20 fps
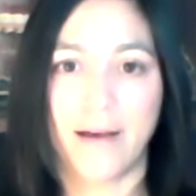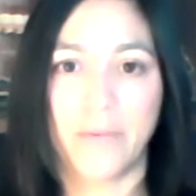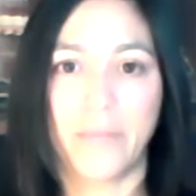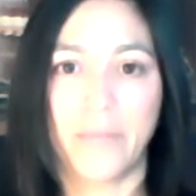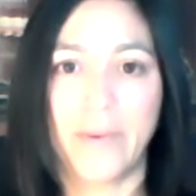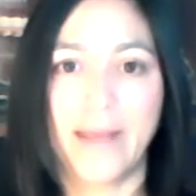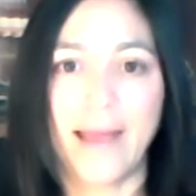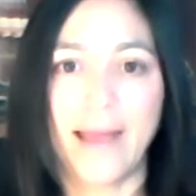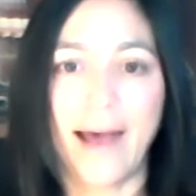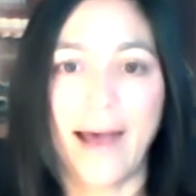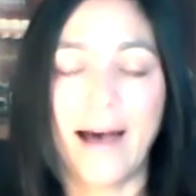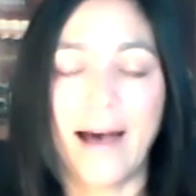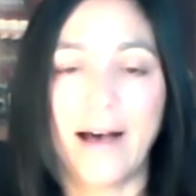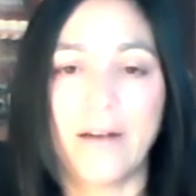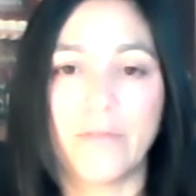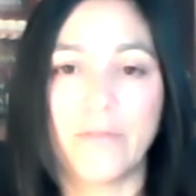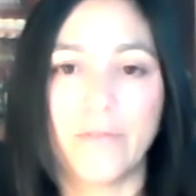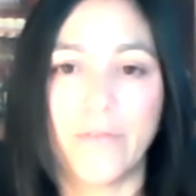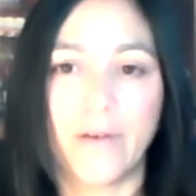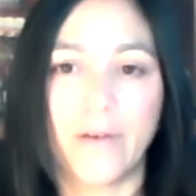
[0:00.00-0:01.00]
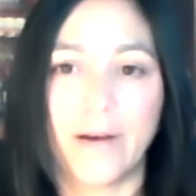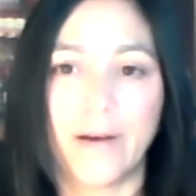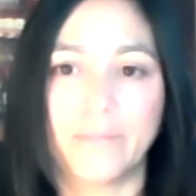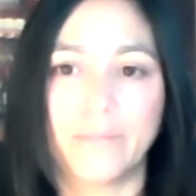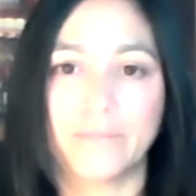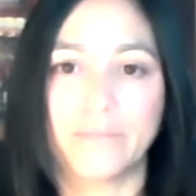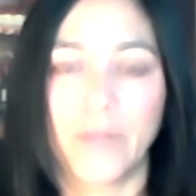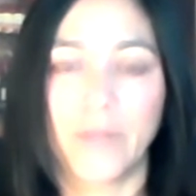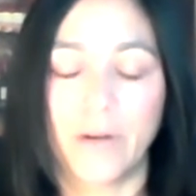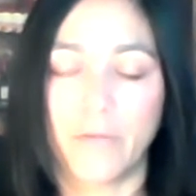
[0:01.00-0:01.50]
we have,
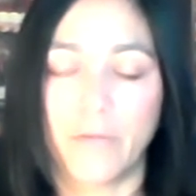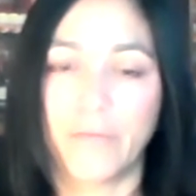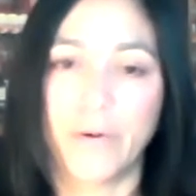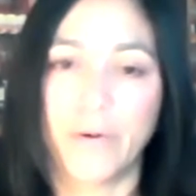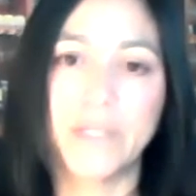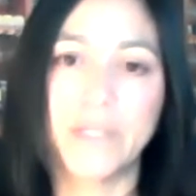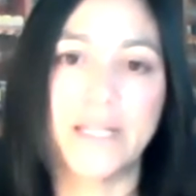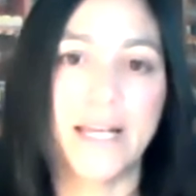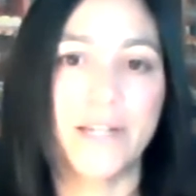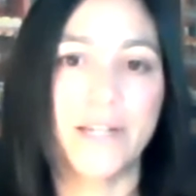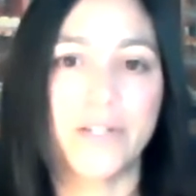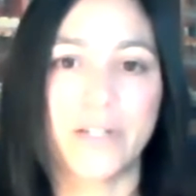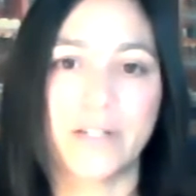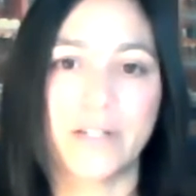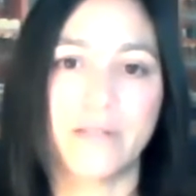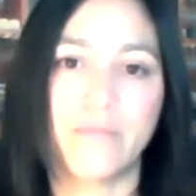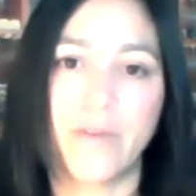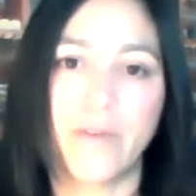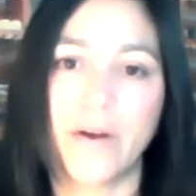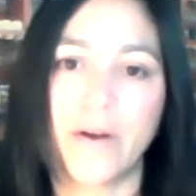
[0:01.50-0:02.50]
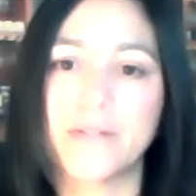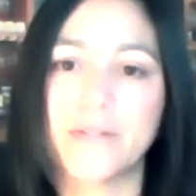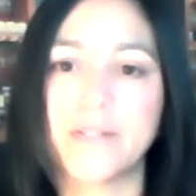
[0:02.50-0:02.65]
fermentation is a very